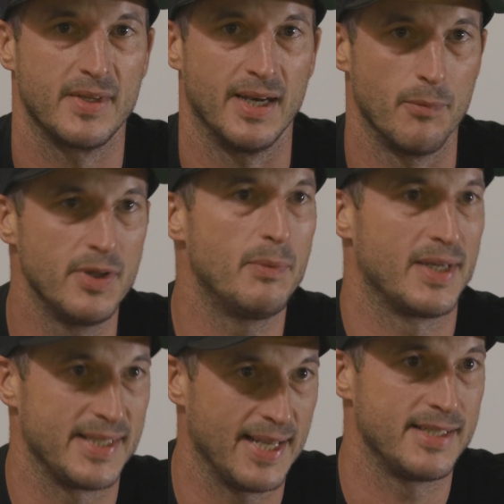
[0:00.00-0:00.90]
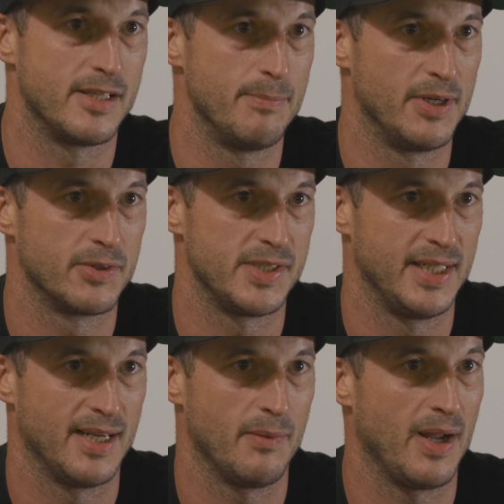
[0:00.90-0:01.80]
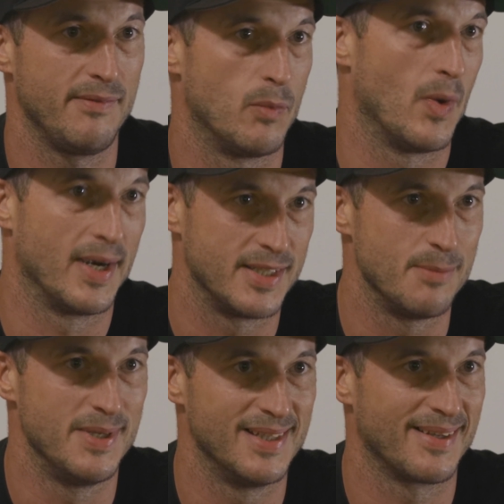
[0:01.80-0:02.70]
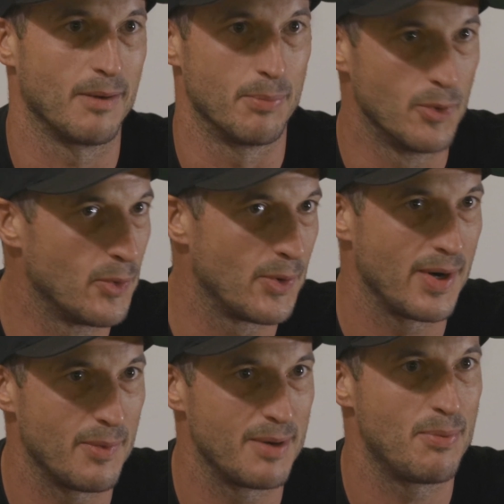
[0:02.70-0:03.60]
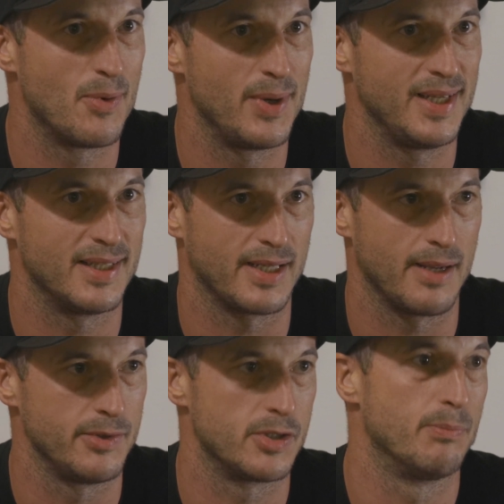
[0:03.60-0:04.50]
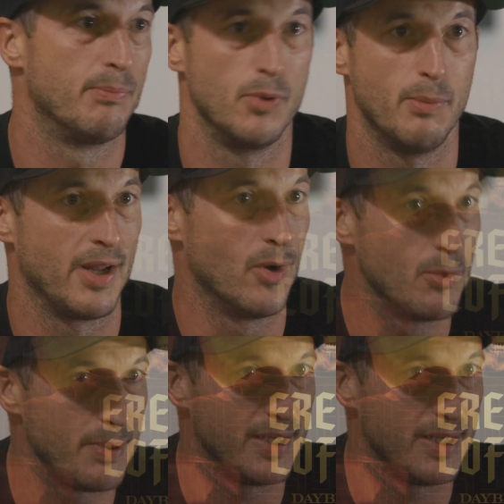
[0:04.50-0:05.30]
And I really wanted to get into the beer scene. I, I even wanted to be like a brewer at one point. Like I used to brew my own